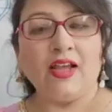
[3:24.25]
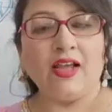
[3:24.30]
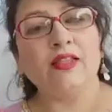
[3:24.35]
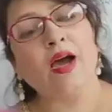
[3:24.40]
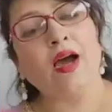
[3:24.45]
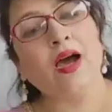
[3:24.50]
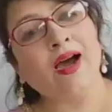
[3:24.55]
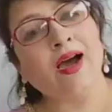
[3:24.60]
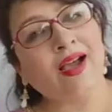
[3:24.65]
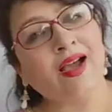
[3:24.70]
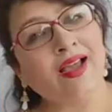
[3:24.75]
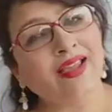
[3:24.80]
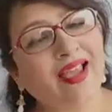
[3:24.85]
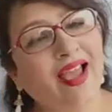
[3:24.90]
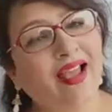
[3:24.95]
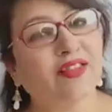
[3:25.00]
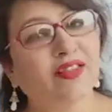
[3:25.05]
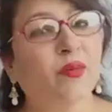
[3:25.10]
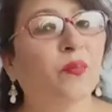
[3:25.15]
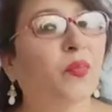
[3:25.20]
The eye
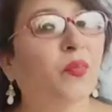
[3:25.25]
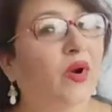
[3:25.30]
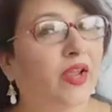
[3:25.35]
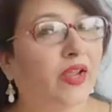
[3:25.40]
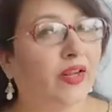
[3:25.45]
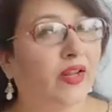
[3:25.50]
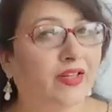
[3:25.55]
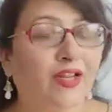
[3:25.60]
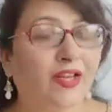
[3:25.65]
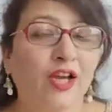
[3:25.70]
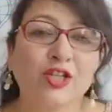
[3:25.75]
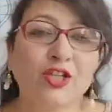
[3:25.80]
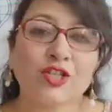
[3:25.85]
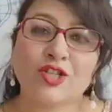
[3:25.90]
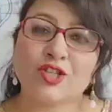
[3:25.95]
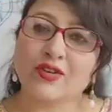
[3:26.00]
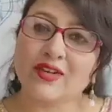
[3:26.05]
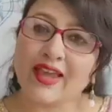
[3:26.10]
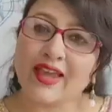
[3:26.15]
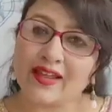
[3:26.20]
and the brain
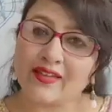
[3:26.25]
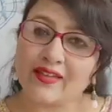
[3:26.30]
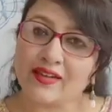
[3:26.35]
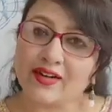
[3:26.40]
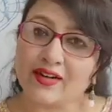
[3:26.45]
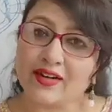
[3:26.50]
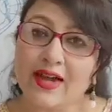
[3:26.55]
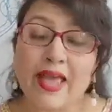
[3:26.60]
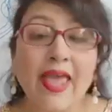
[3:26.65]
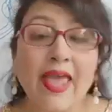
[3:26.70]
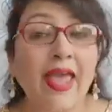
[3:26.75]
together